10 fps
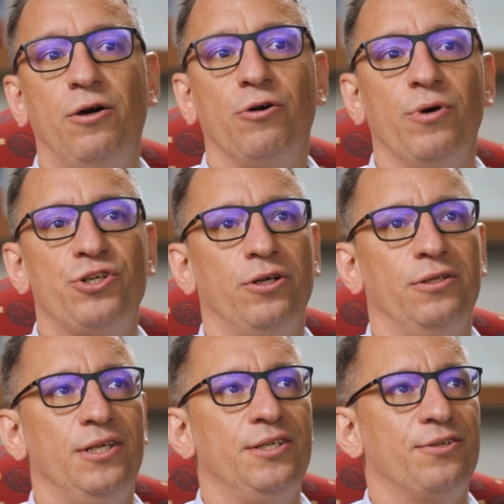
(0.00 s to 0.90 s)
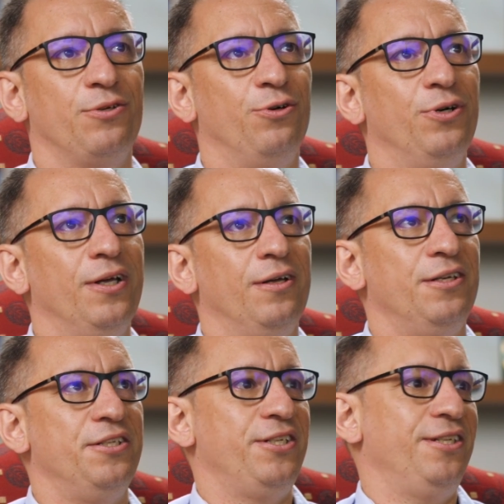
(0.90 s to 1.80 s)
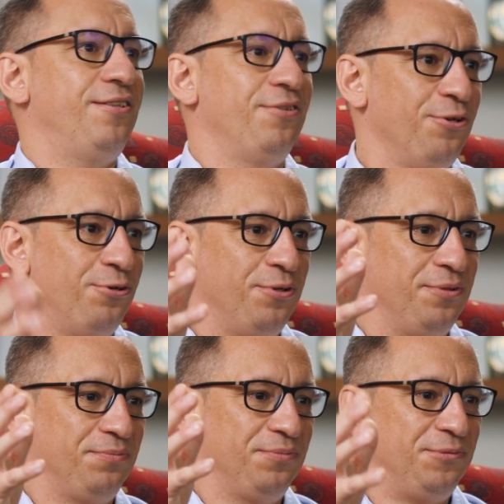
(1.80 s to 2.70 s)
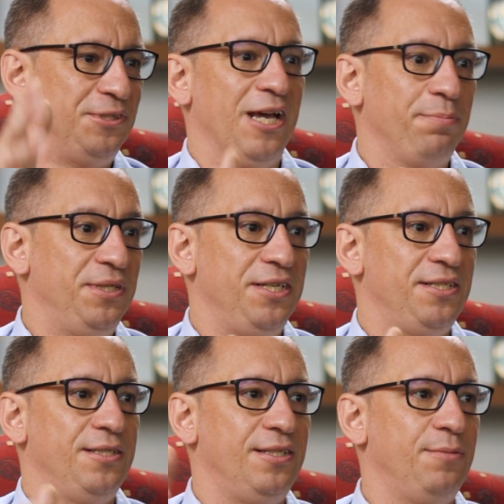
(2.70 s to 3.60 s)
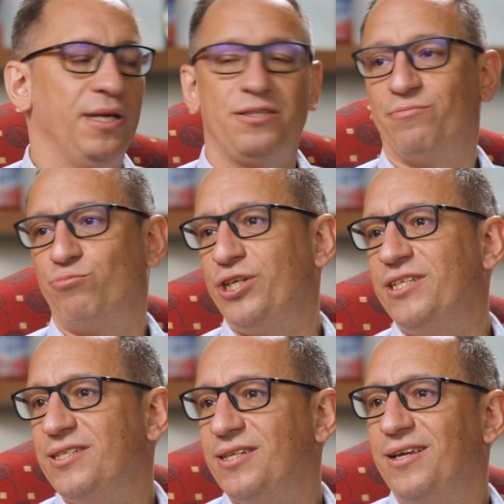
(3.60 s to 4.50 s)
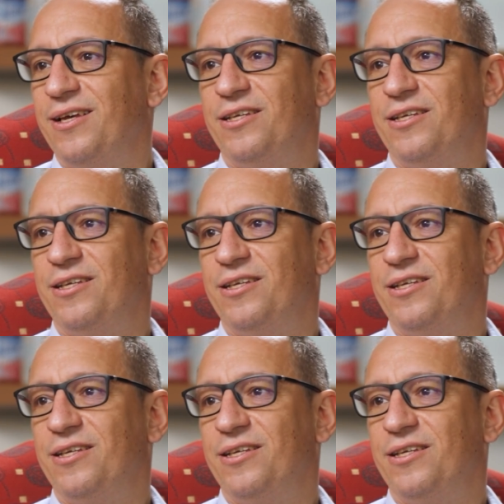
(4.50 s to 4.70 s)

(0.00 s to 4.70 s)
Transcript: core question is, is it, ERPs, is it best of breeds?